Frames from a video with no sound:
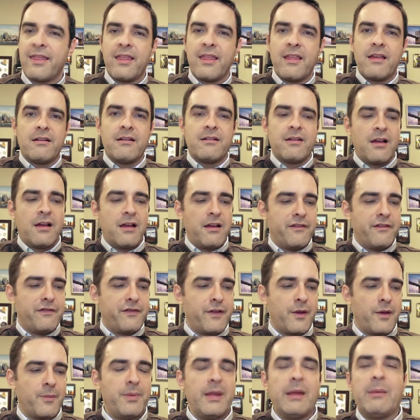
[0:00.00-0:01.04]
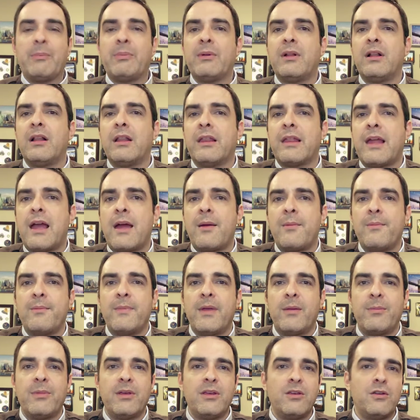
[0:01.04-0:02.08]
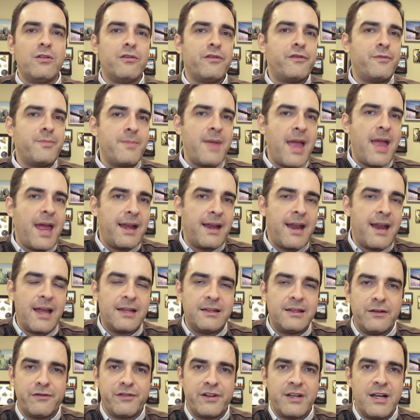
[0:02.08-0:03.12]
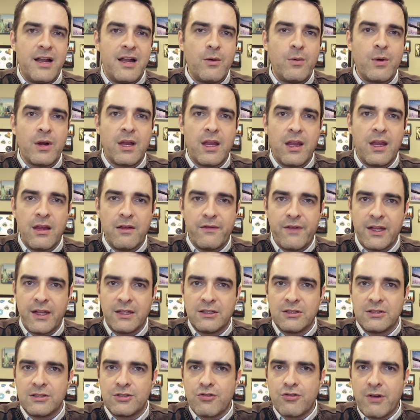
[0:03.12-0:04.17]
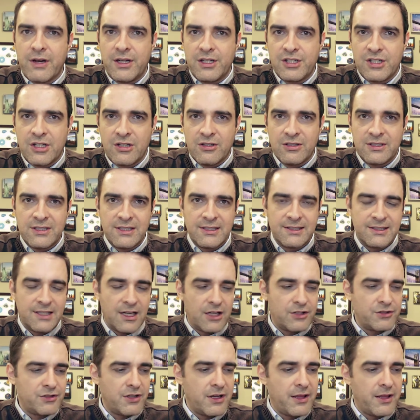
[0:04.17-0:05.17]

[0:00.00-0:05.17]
of people that maybe you've met at different networking events, trade shows, etc.